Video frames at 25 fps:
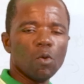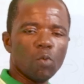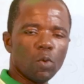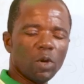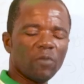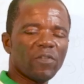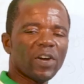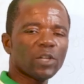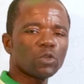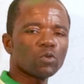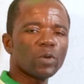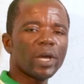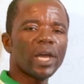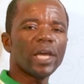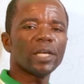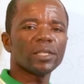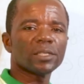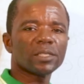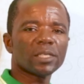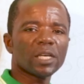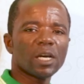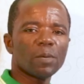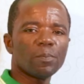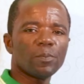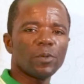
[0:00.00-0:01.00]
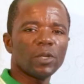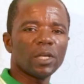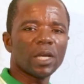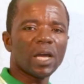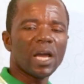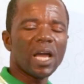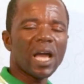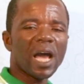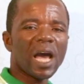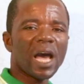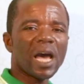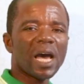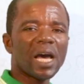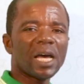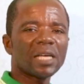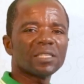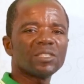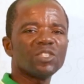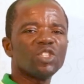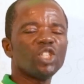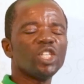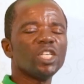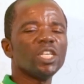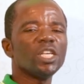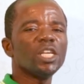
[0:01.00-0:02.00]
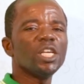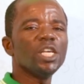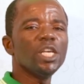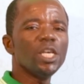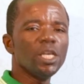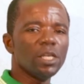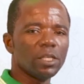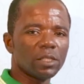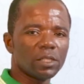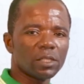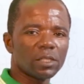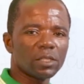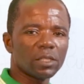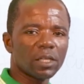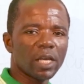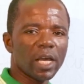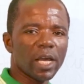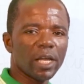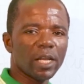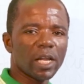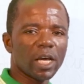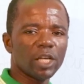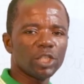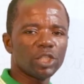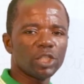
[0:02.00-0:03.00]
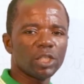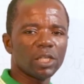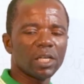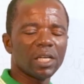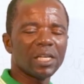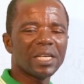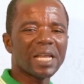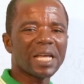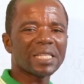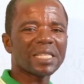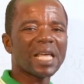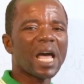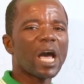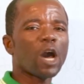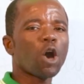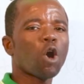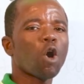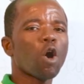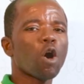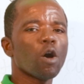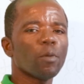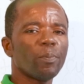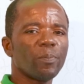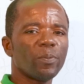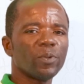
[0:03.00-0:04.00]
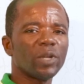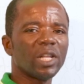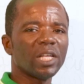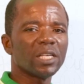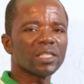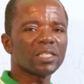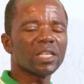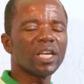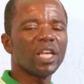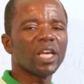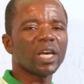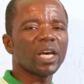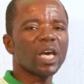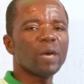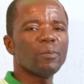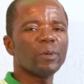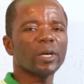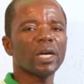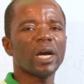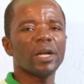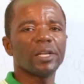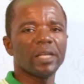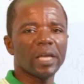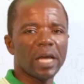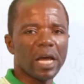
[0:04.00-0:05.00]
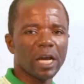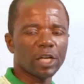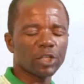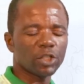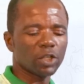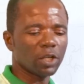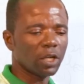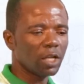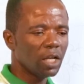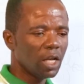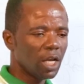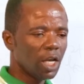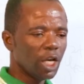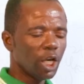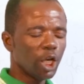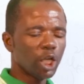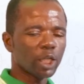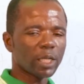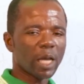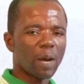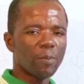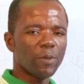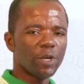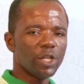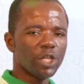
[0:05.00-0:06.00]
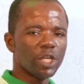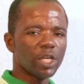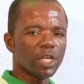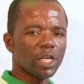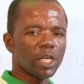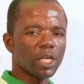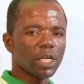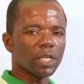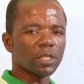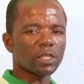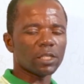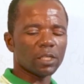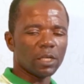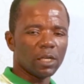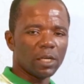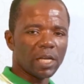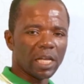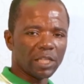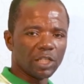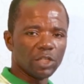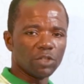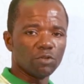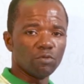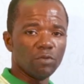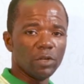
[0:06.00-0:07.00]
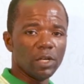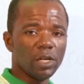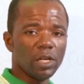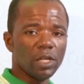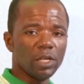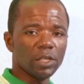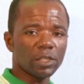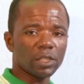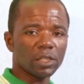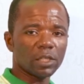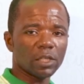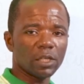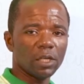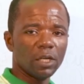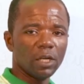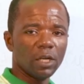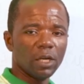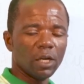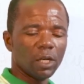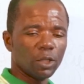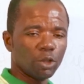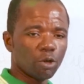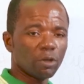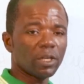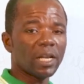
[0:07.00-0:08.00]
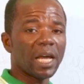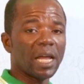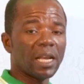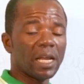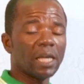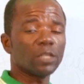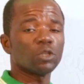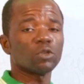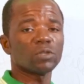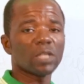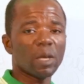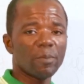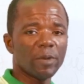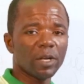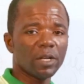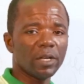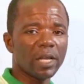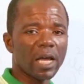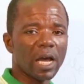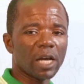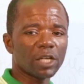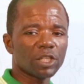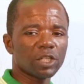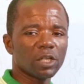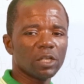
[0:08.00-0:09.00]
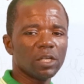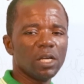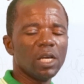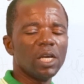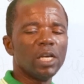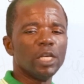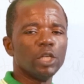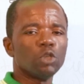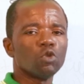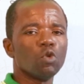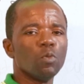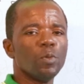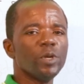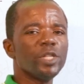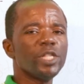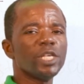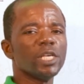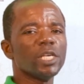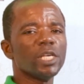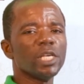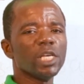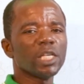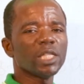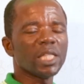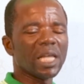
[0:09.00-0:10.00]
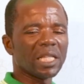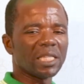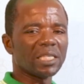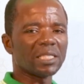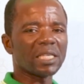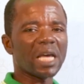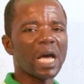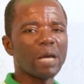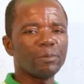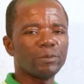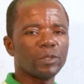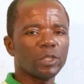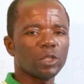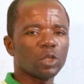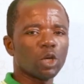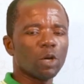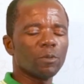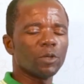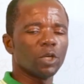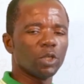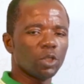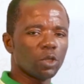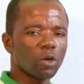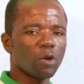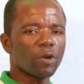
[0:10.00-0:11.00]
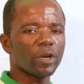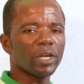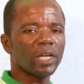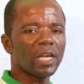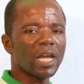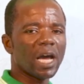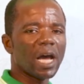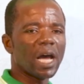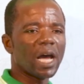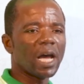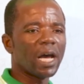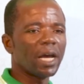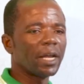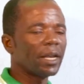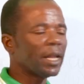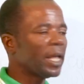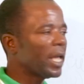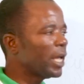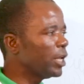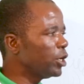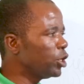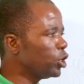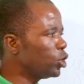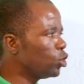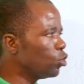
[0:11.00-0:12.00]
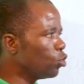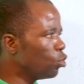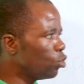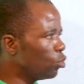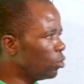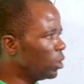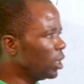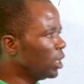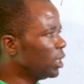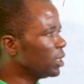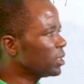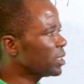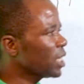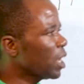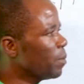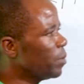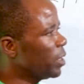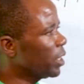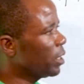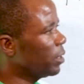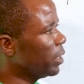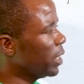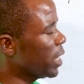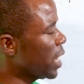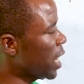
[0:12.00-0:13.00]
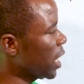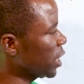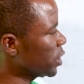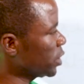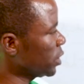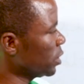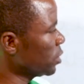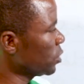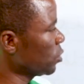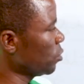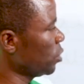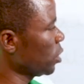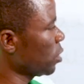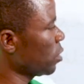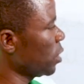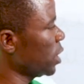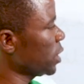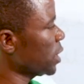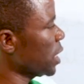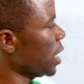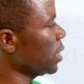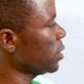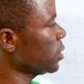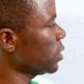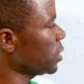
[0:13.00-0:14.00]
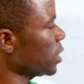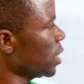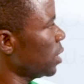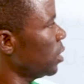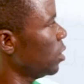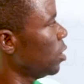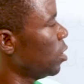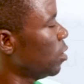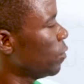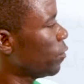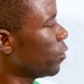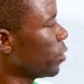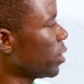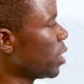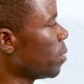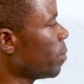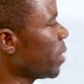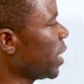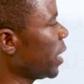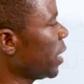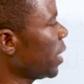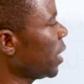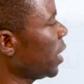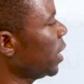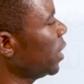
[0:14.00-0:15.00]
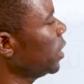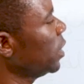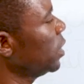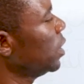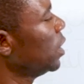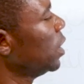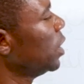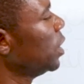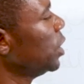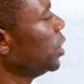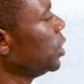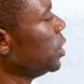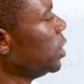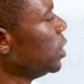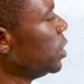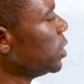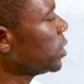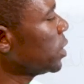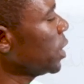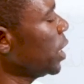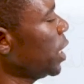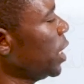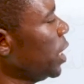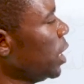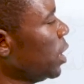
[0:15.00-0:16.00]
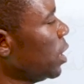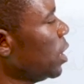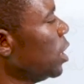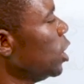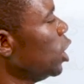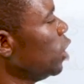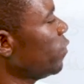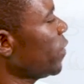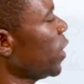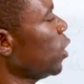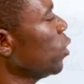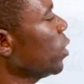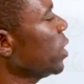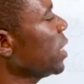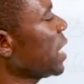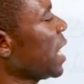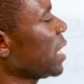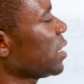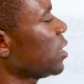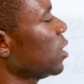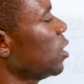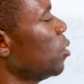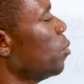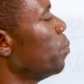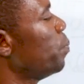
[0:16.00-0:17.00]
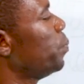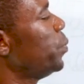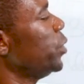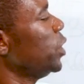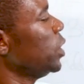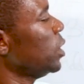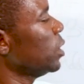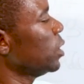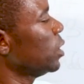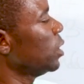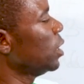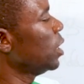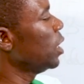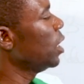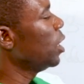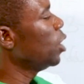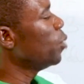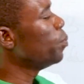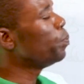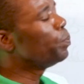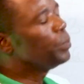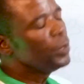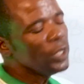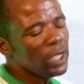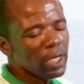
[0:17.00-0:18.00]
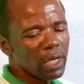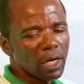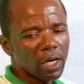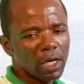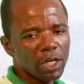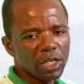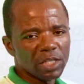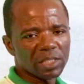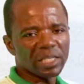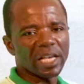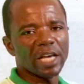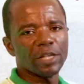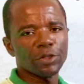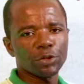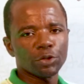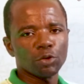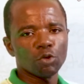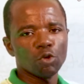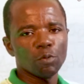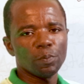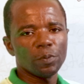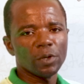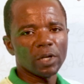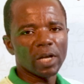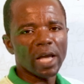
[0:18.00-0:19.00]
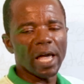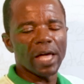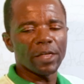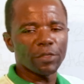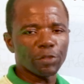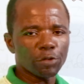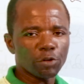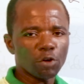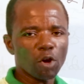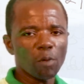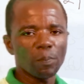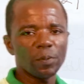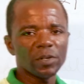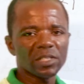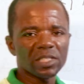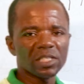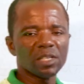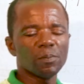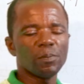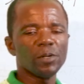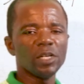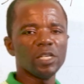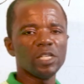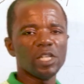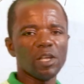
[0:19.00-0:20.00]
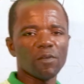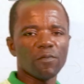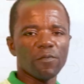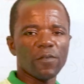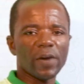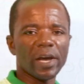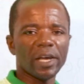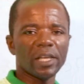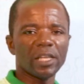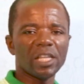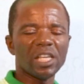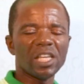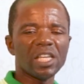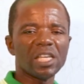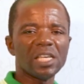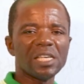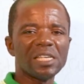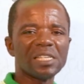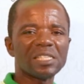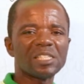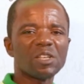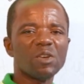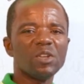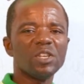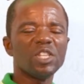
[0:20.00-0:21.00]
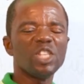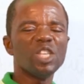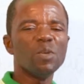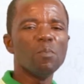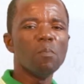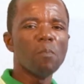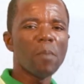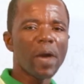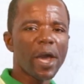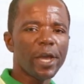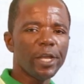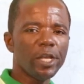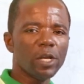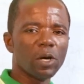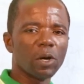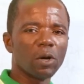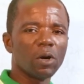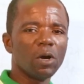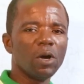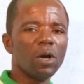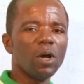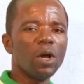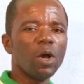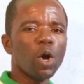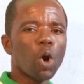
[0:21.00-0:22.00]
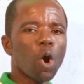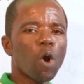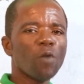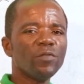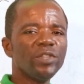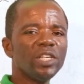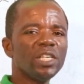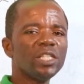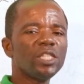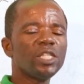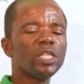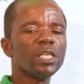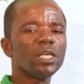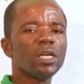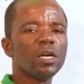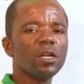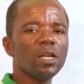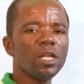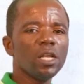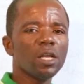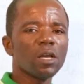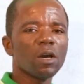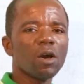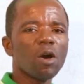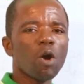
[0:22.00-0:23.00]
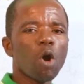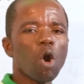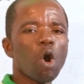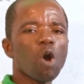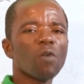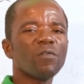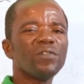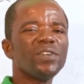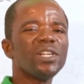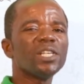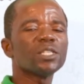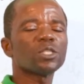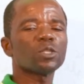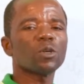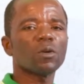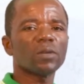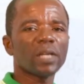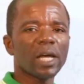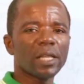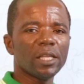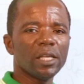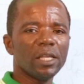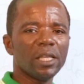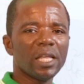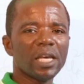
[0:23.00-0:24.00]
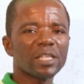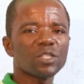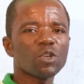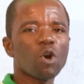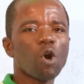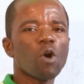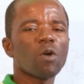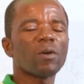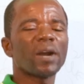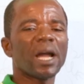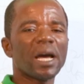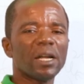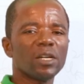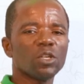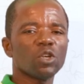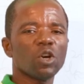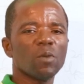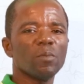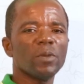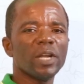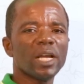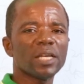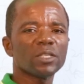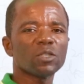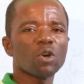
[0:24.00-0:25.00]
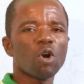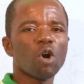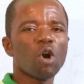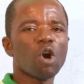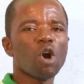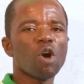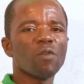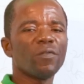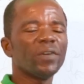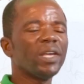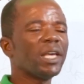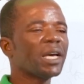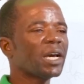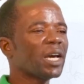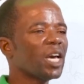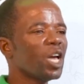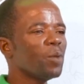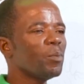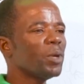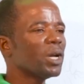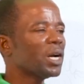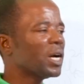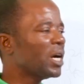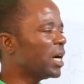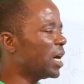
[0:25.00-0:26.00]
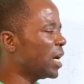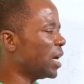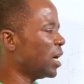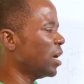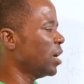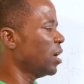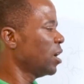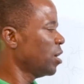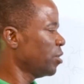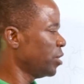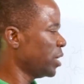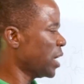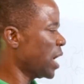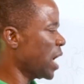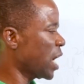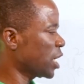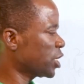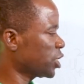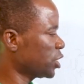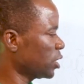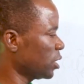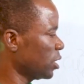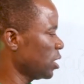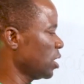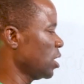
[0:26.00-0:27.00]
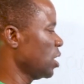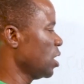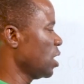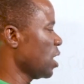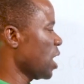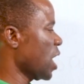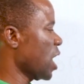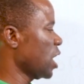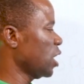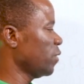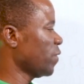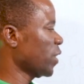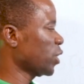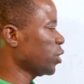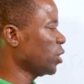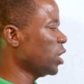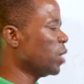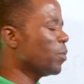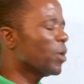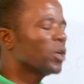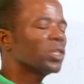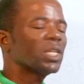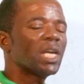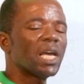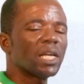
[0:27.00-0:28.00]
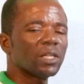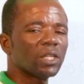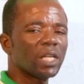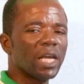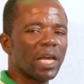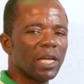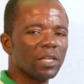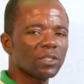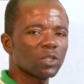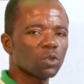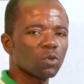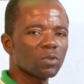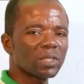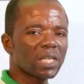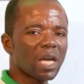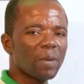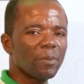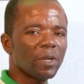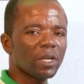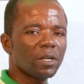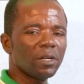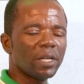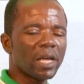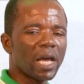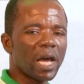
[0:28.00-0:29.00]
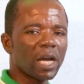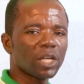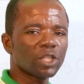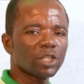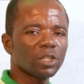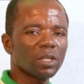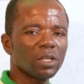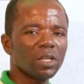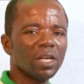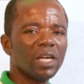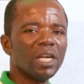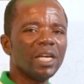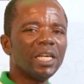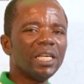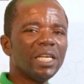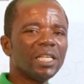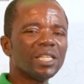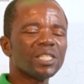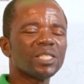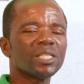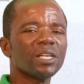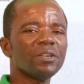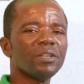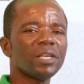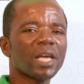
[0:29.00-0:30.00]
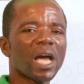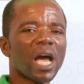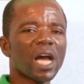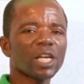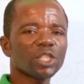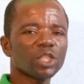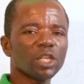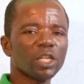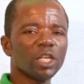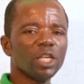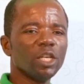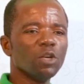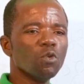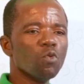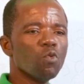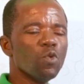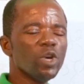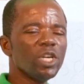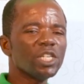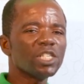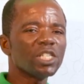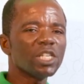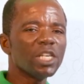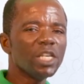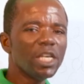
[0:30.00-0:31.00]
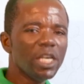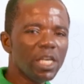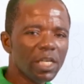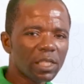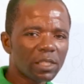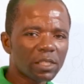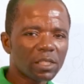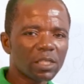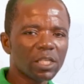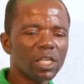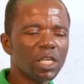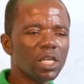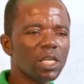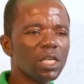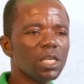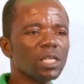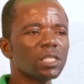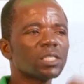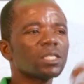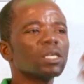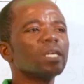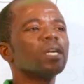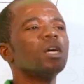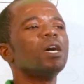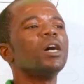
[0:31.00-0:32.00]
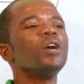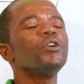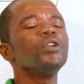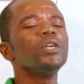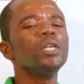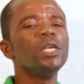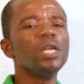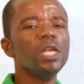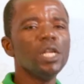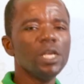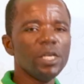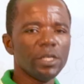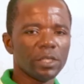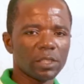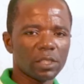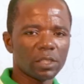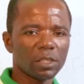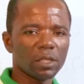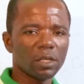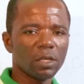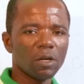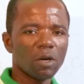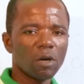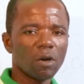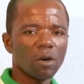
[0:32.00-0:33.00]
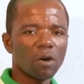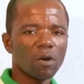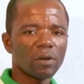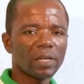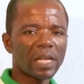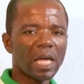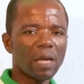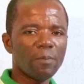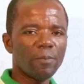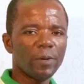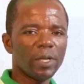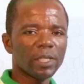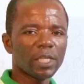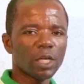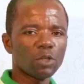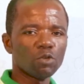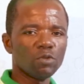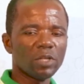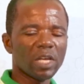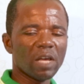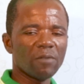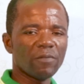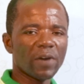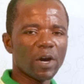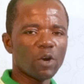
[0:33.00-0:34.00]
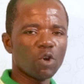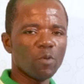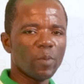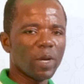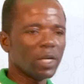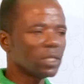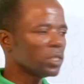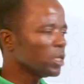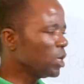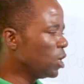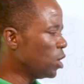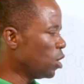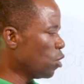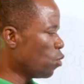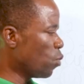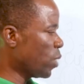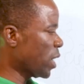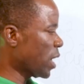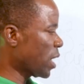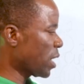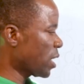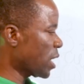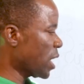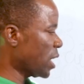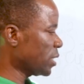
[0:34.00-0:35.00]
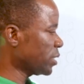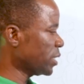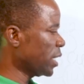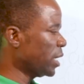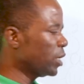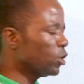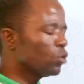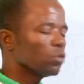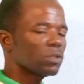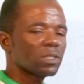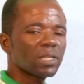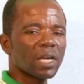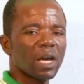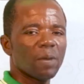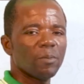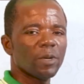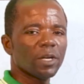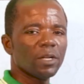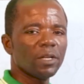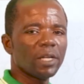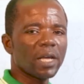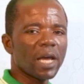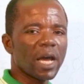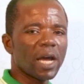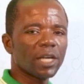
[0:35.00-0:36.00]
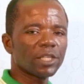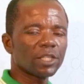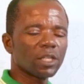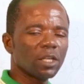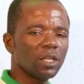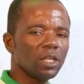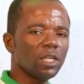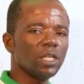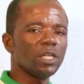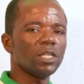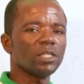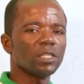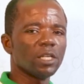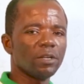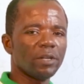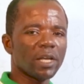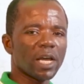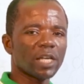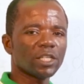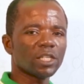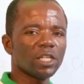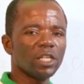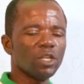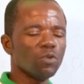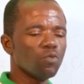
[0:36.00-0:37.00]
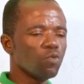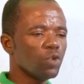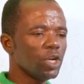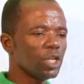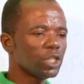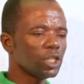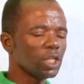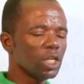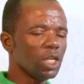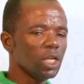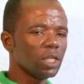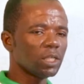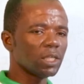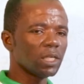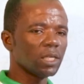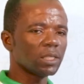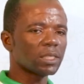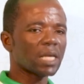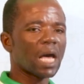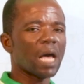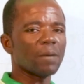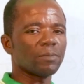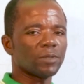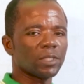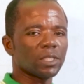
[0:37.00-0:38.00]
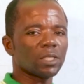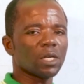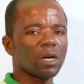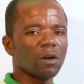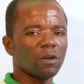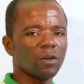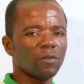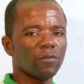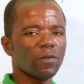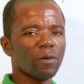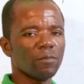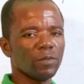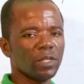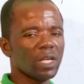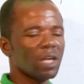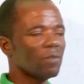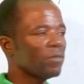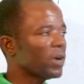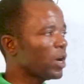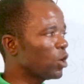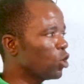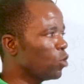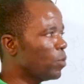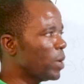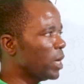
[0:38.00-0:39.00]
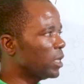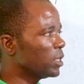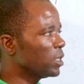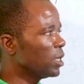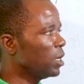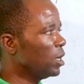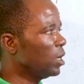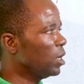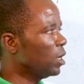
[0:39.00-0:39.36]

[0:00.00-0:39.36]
We refer to enthalpy as the heat energy that accompanies a chemical reaction. It can be the heat that is released during an isothermic reaction. It could be the heat that is absorbed during an endothermic reaction. So the correct answer for number 9 is A. If I look at B, B is entropy. Entropy, simply defined, is the measure of the degree of disorderliness or randomness of a chemical reaction. And if I'm talking about exothermic reaction, it is a reaction in which heat is released or liberated to the environment, whereas endothermic reaction is a reaction in which heat is absorbed from the environment.